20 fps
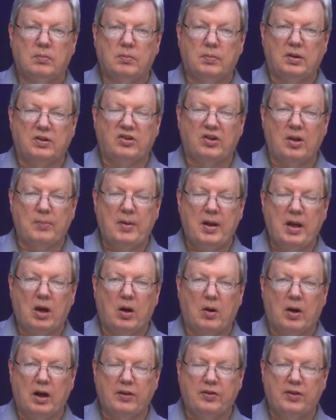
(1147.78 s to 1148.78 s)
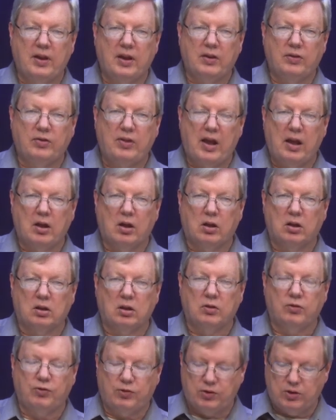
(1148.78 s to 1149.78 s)
But somehow I think they are
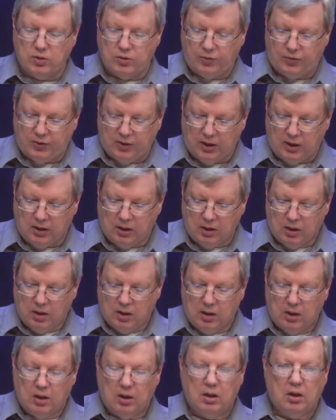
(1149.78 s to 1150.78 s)
confusing